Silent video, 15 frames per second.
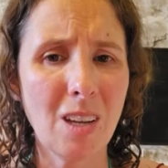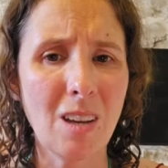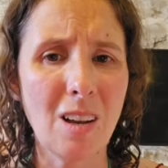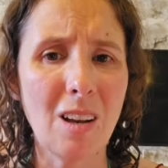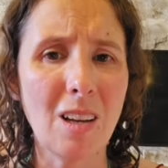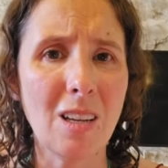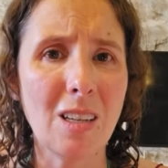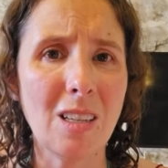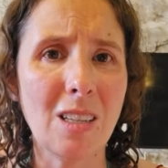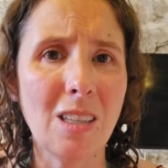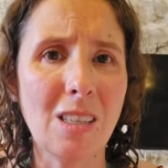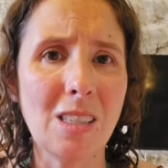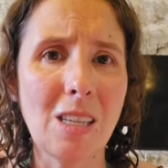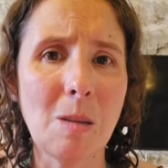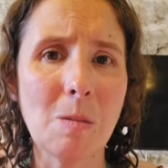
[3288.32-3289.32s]
Aw,
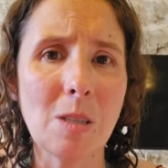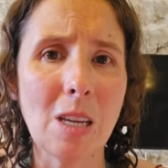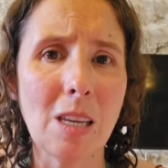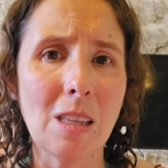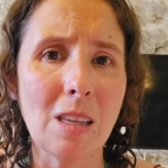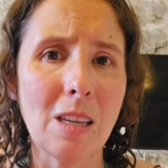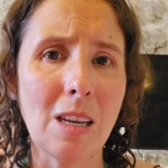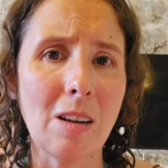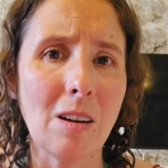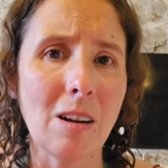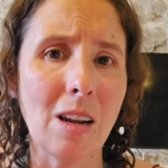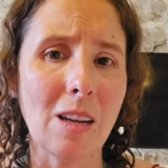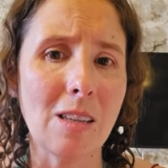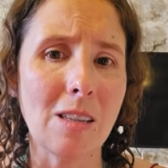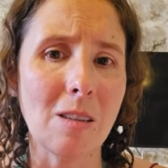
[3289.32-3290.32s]
it seems like the
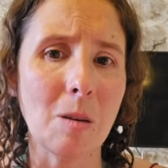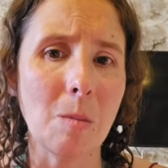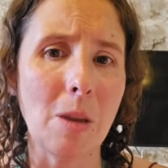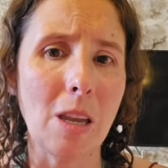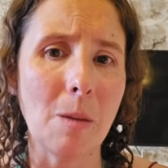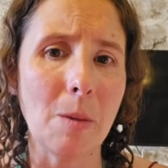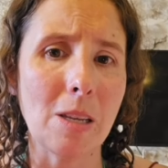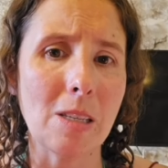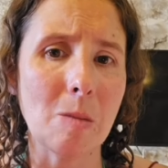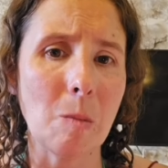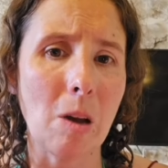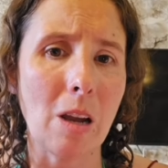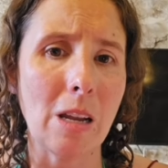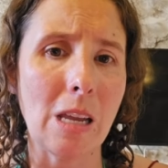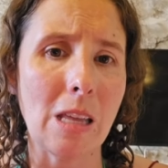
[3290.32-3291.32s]
internet is still being a bit
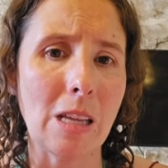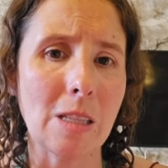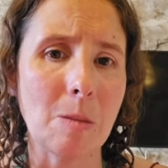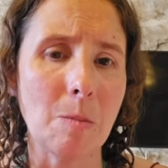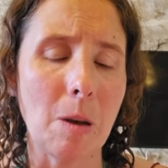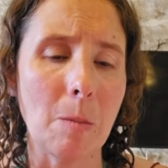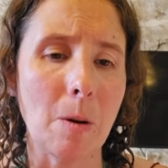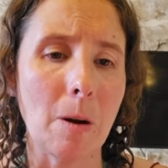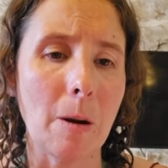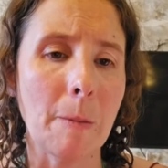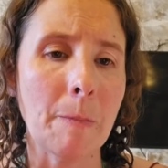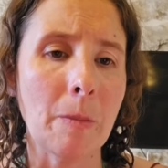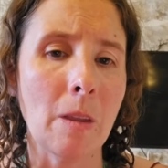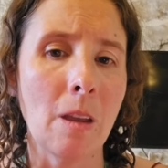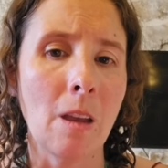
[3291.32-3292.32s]
spotty. That's a
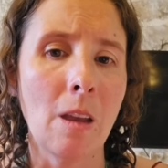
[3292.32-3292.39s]
bummer.